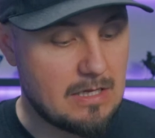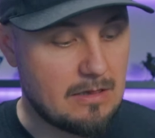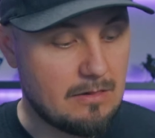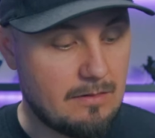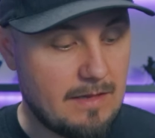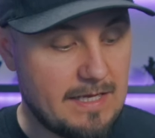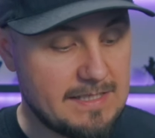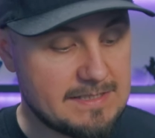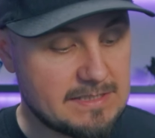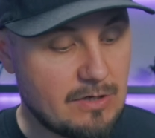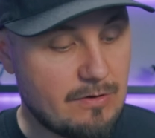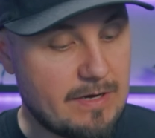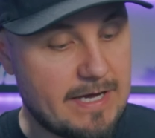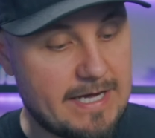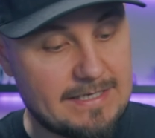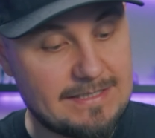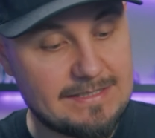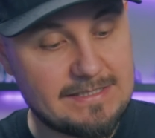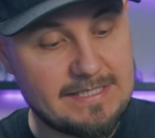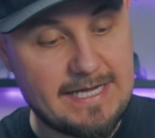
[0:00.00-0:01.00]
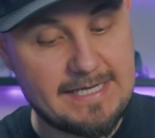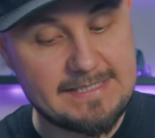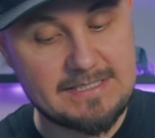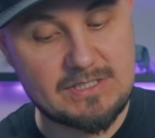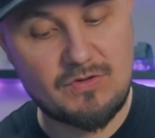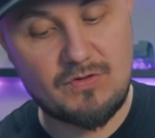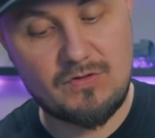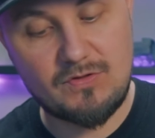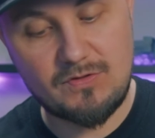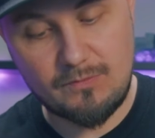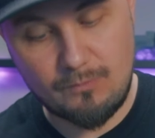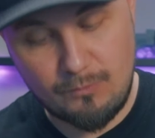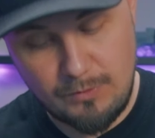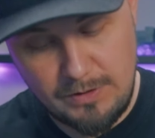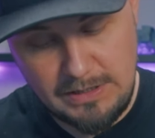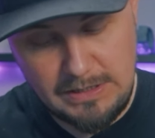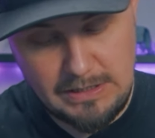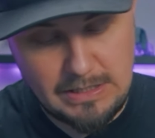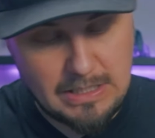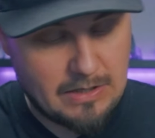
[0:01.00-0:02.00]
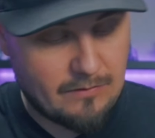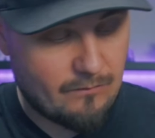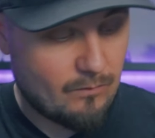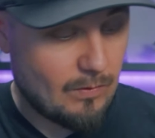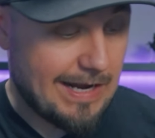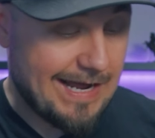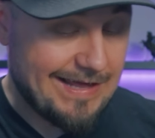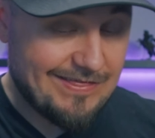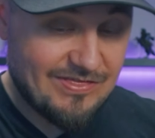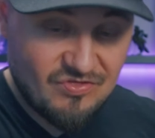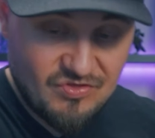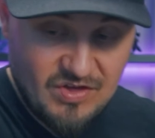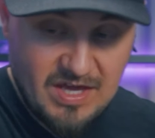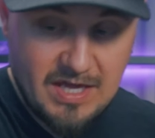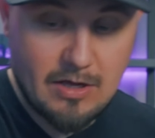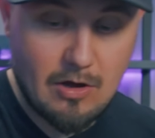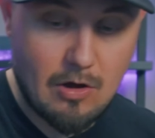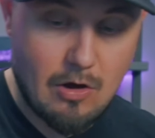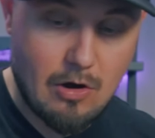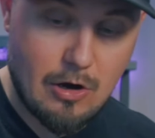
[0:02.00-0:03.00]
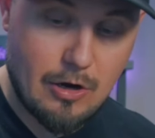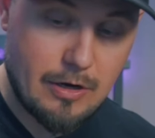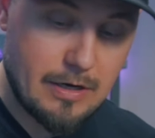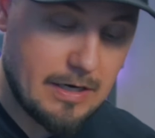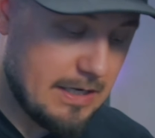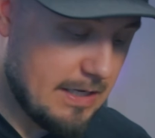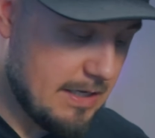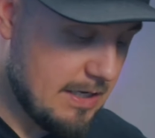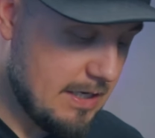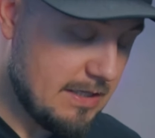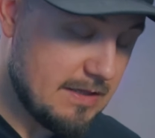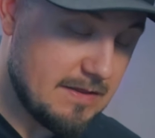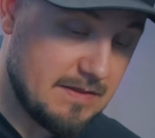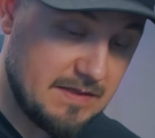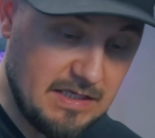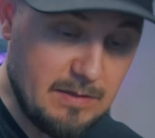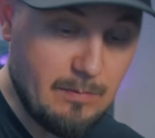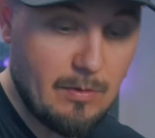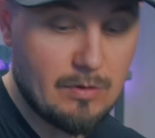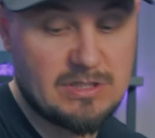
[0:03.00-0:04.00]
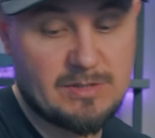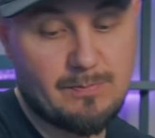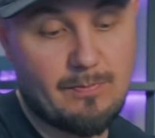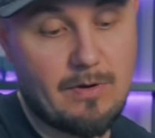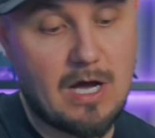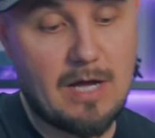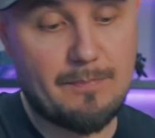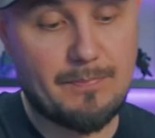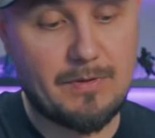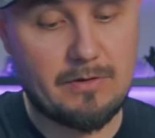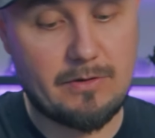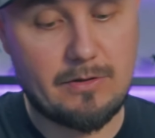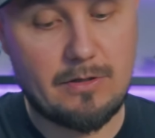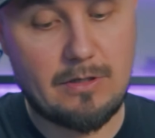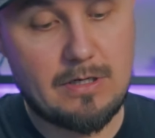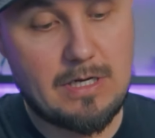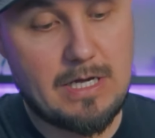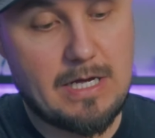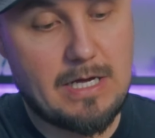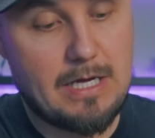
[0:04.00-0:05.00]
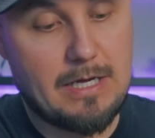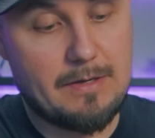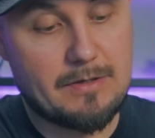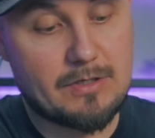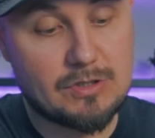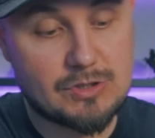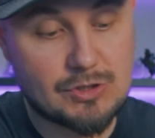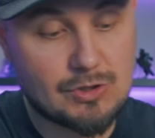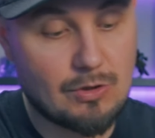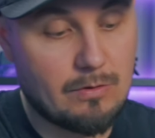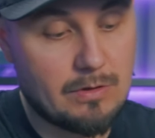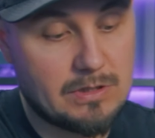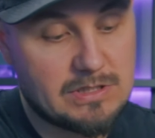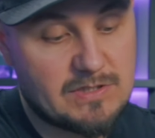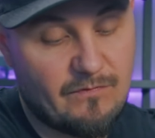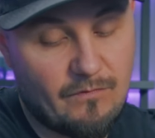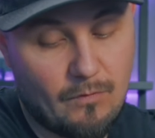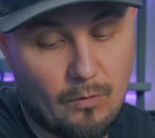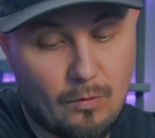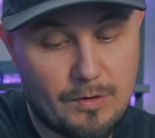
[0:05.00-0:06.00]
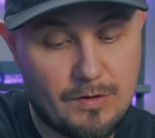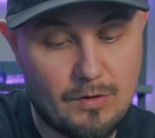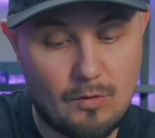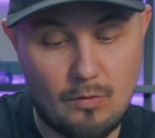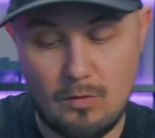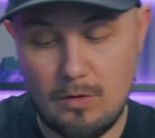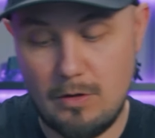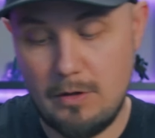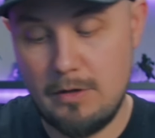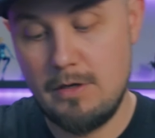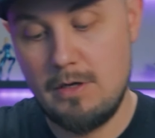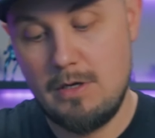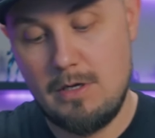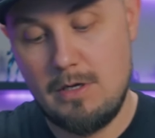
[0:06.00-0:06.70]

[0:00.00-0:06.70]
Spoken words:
Let's go ahead and test 3 of what I think are the most popular controllers for your